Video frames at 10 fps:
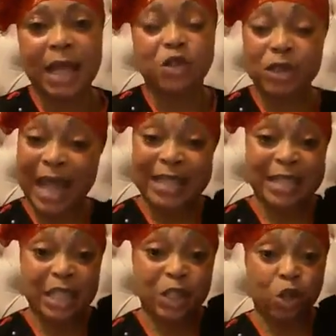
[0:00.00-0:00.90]
That's
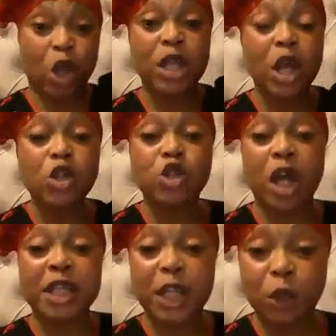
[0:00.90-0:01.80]
the
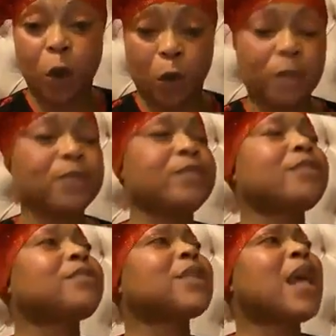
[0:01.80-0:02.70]
son-in-law.
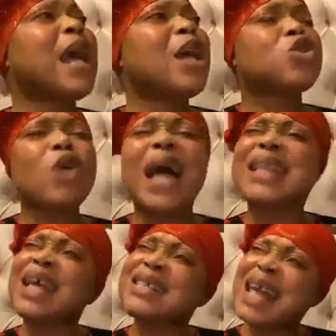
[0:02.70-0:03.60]
So
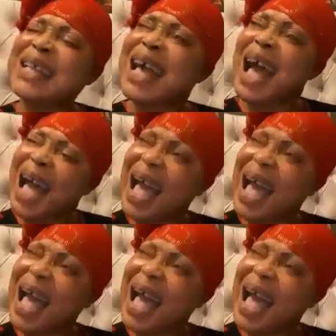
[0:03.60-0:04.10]
I now said,